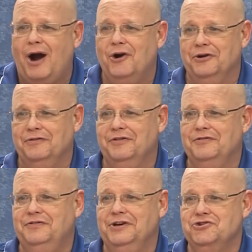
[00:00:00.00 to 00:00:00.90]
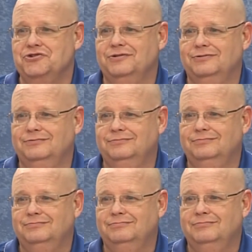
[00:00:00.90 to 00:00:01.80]
part of the fish.
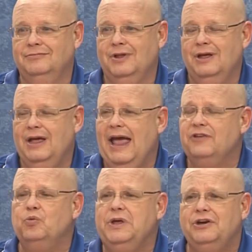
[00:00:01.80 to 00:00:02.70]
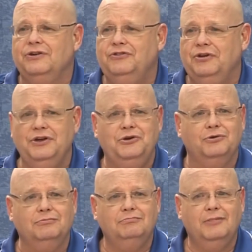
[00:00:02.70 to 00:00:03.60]
As we
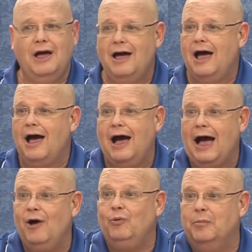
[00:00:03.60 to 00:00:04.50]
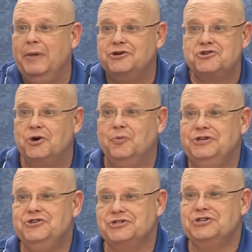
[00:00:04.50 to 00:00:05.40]
continue, I will make sure
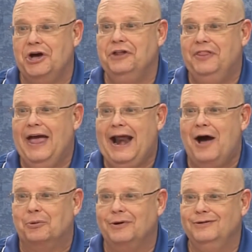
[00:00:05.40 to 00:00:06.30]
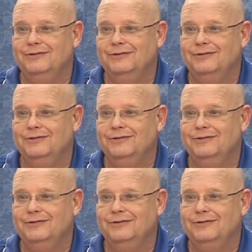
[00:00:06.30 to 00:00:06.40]
we just cut that out.